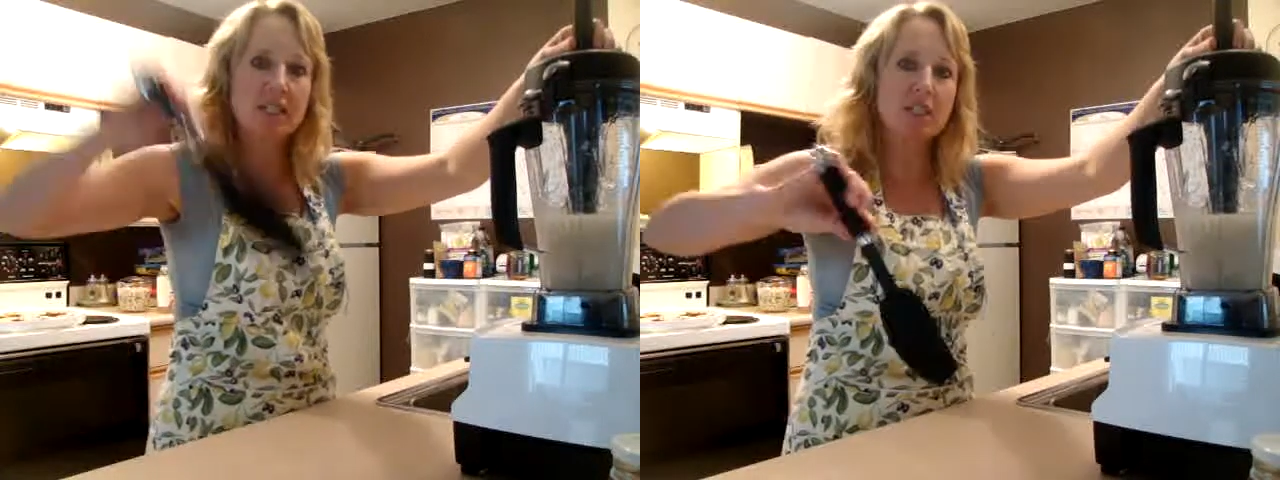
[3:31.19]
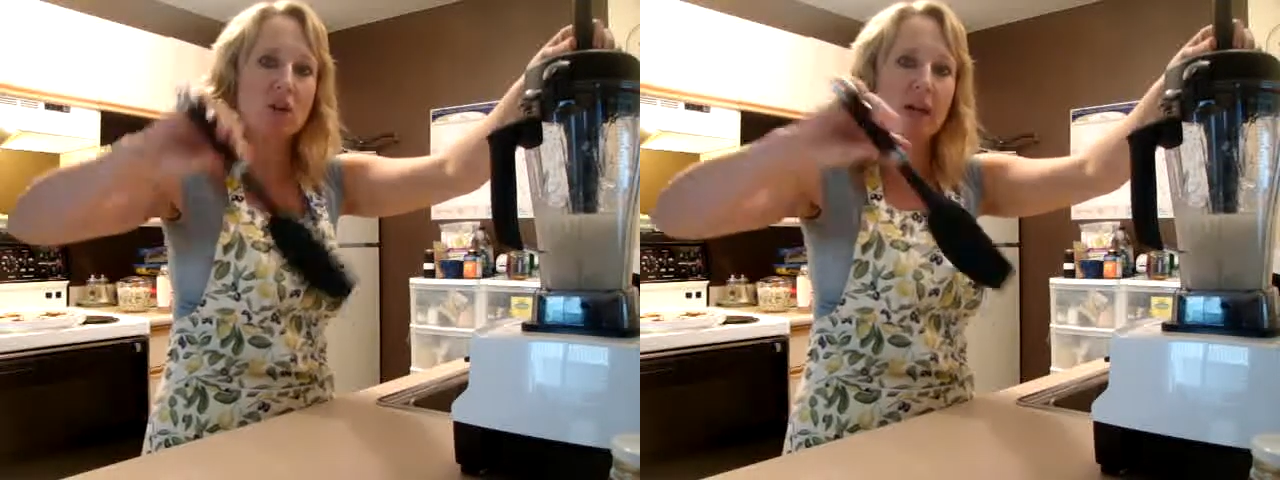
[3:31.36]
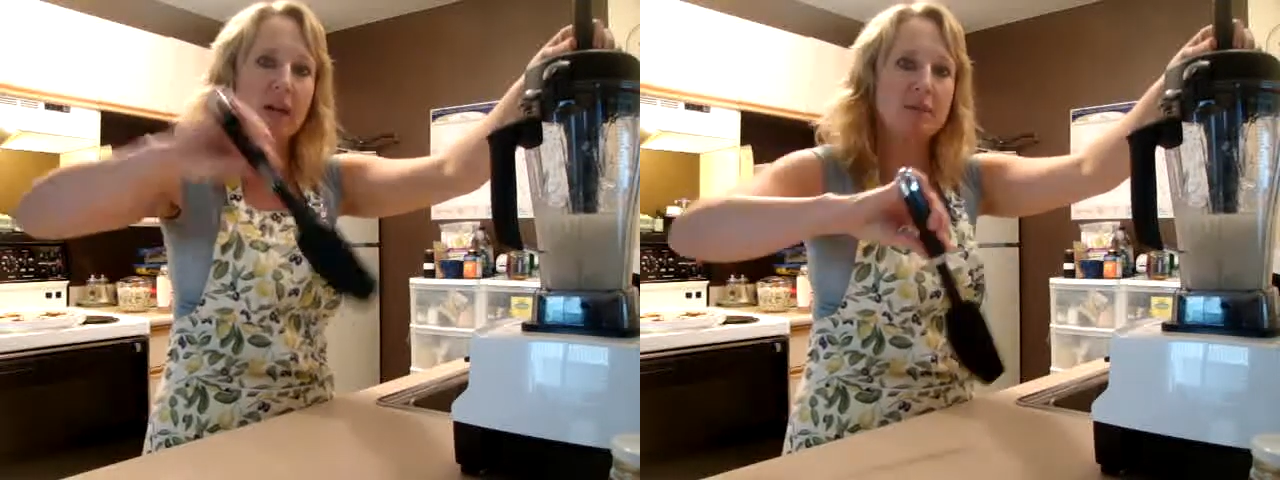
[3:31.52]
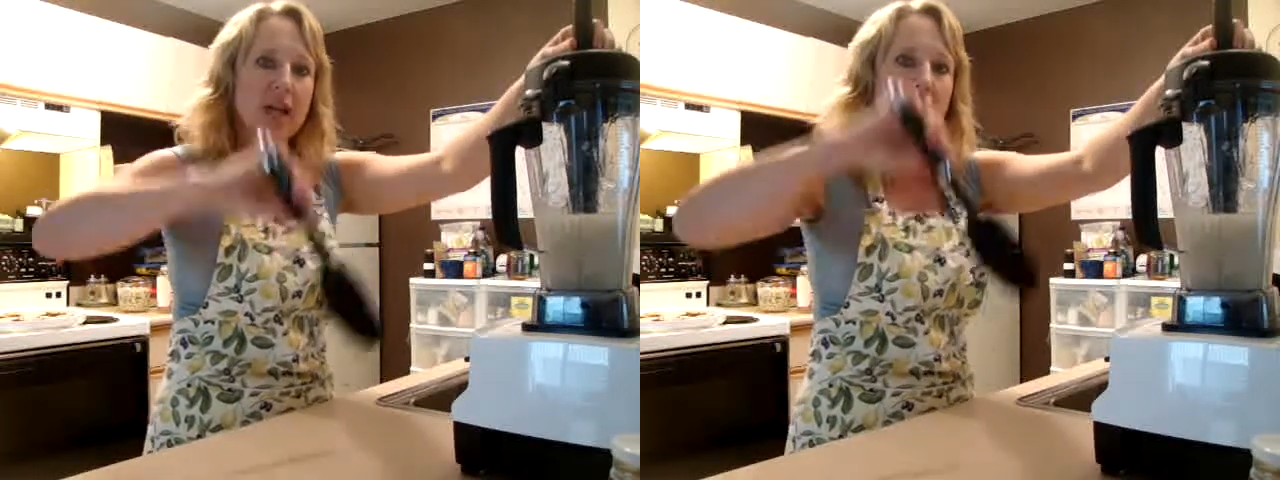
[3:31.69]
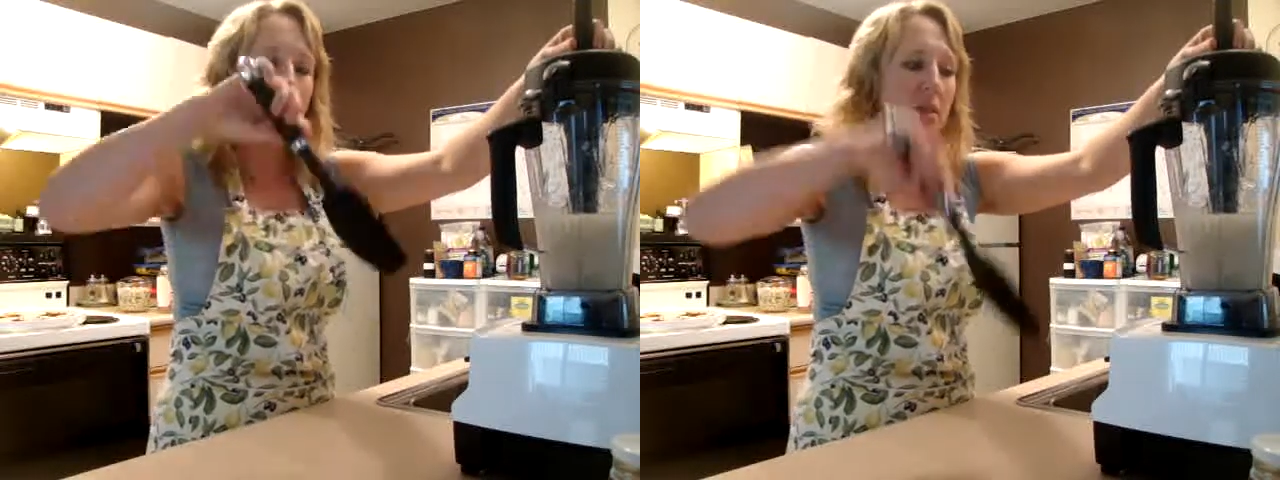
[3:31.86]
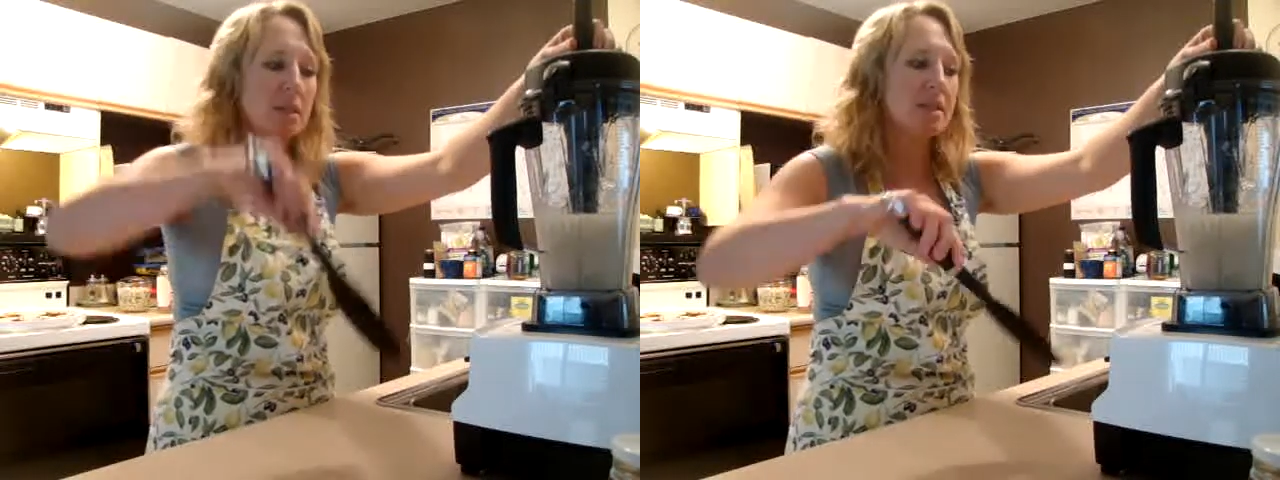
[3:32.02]
scrape down
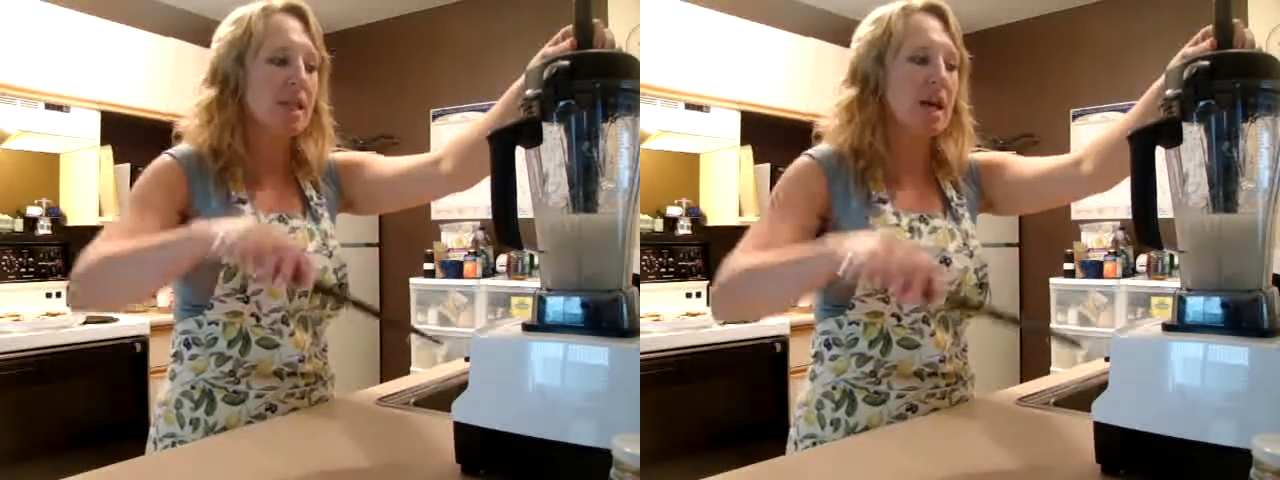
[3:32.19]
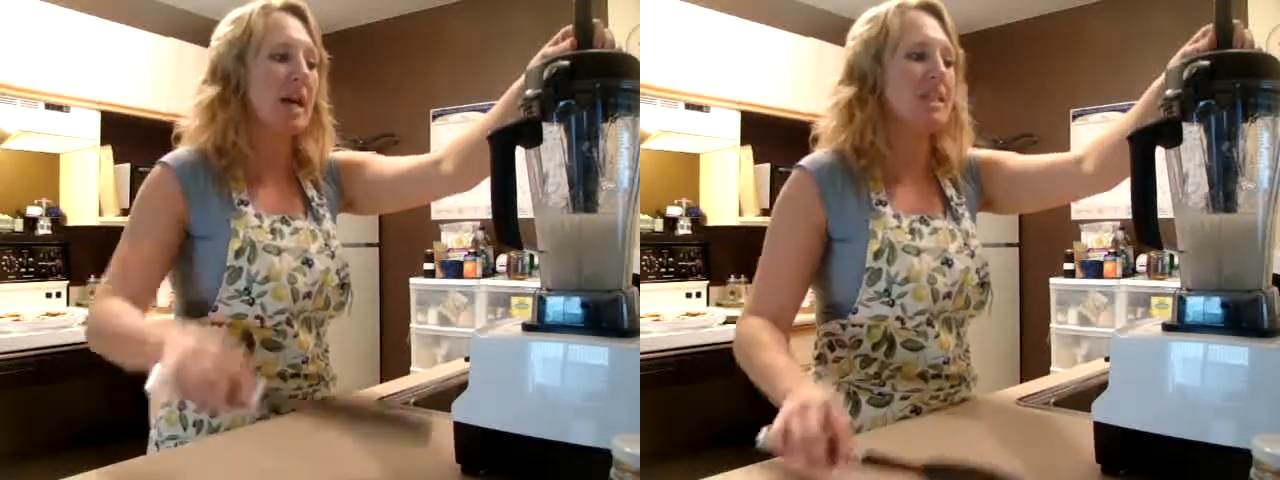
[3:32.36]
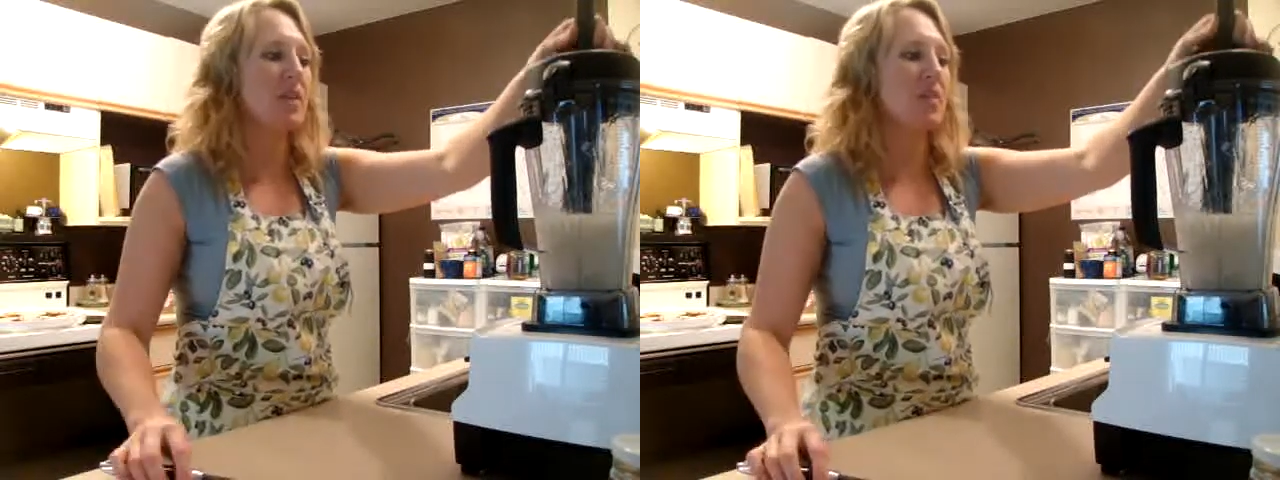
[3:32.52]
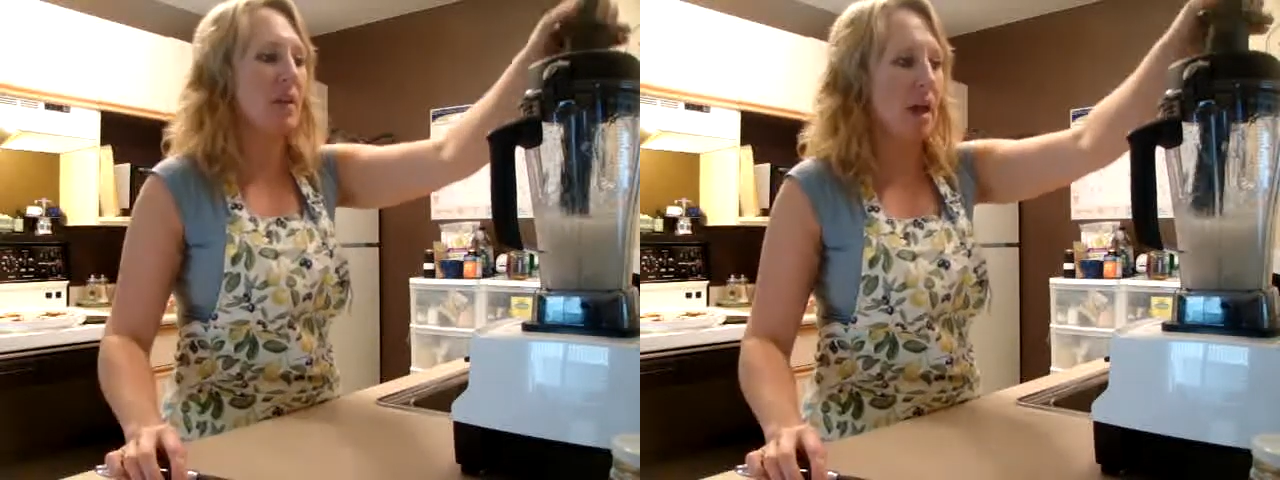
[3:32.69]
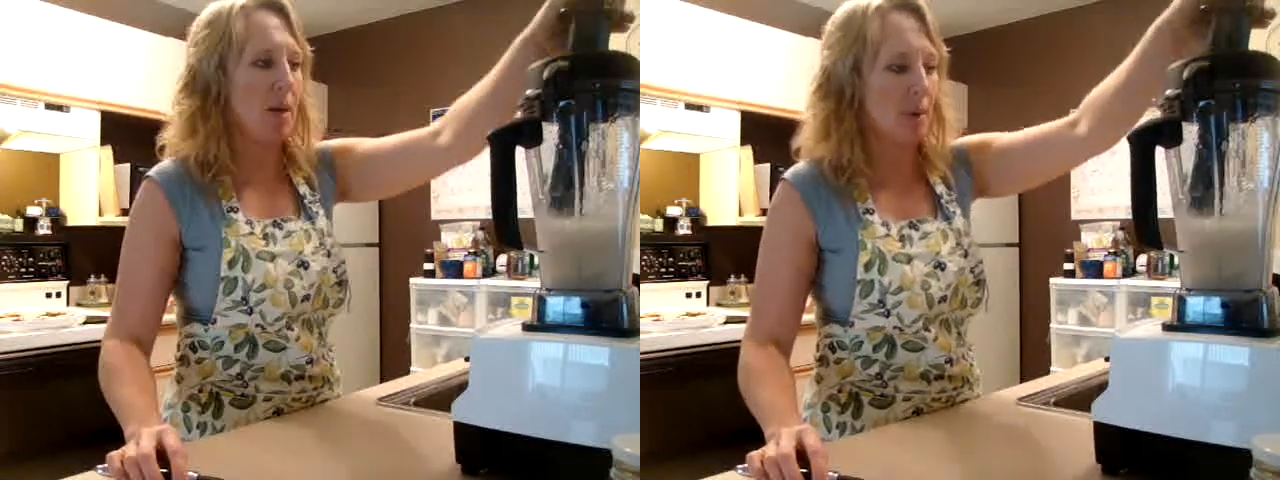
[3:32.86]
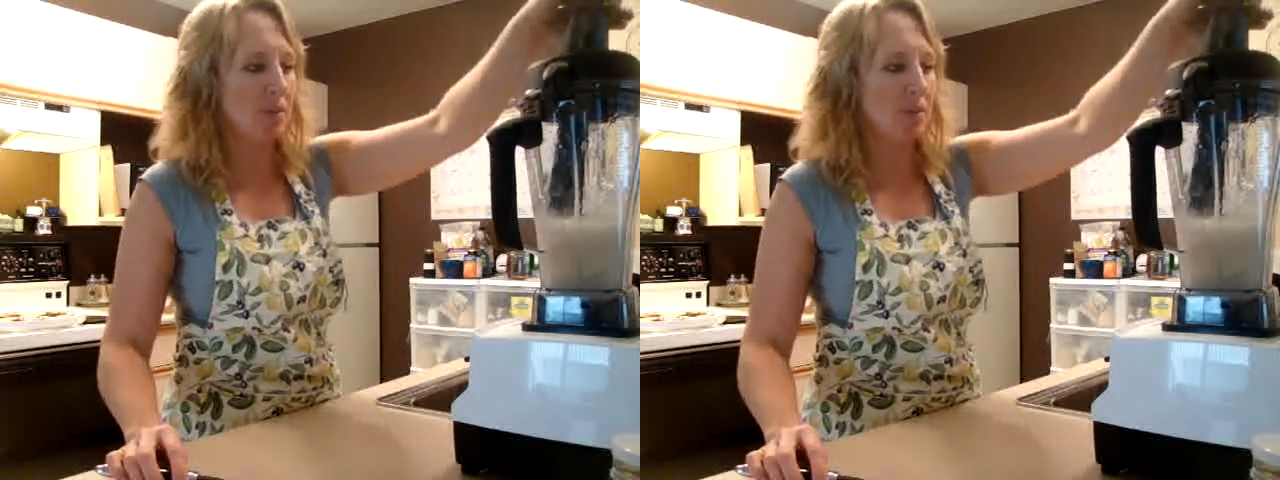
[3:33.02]
on the sides of it,